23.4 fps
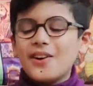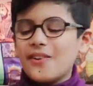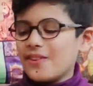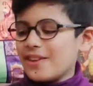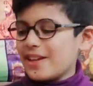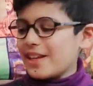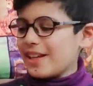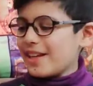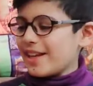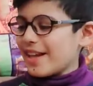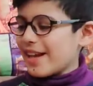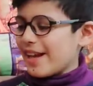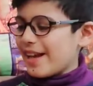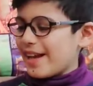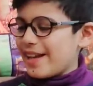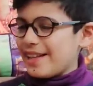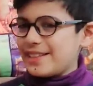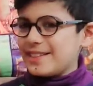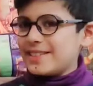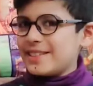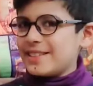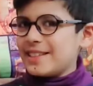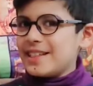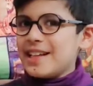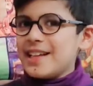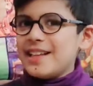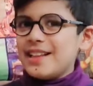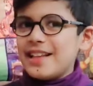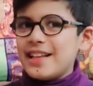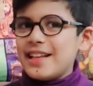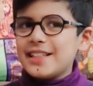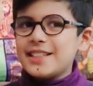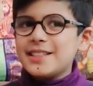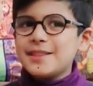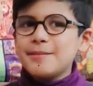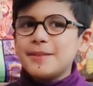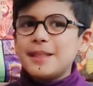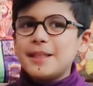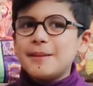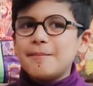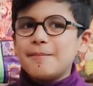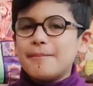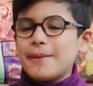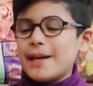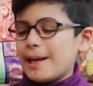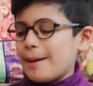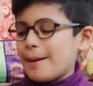Okay guys, let's
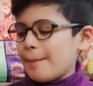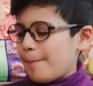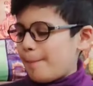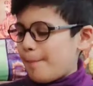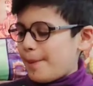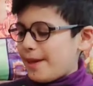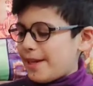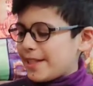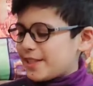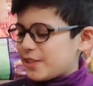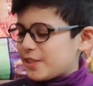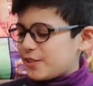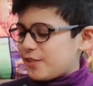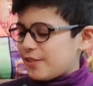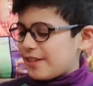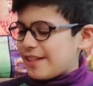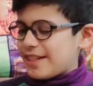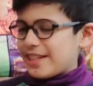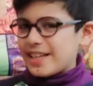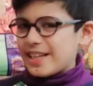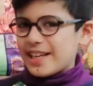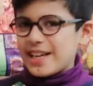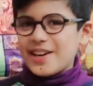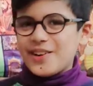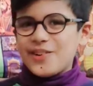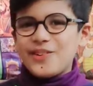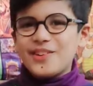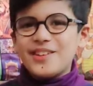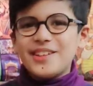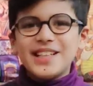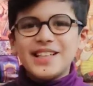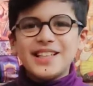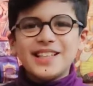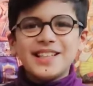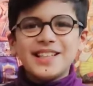meet my best friend now.